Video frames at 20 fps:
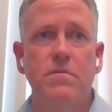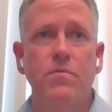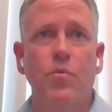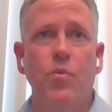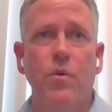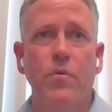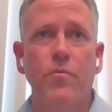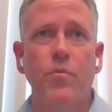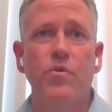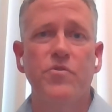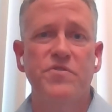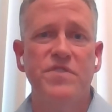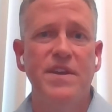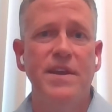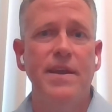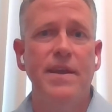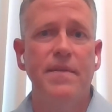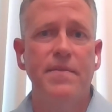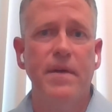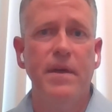we're
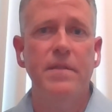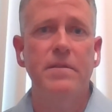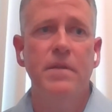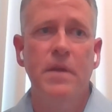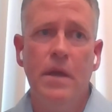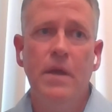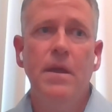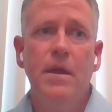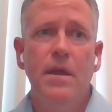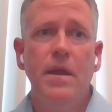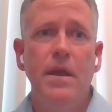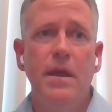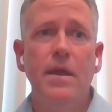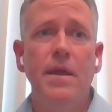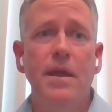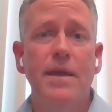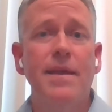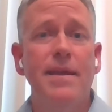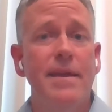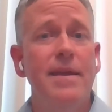seeing that
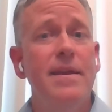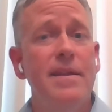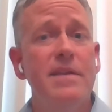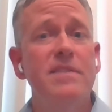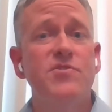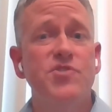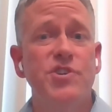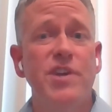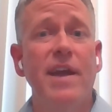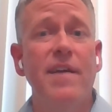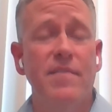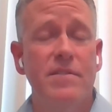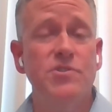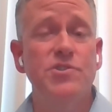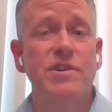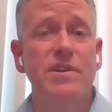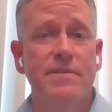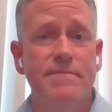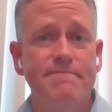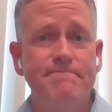it is
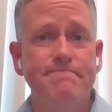challenging.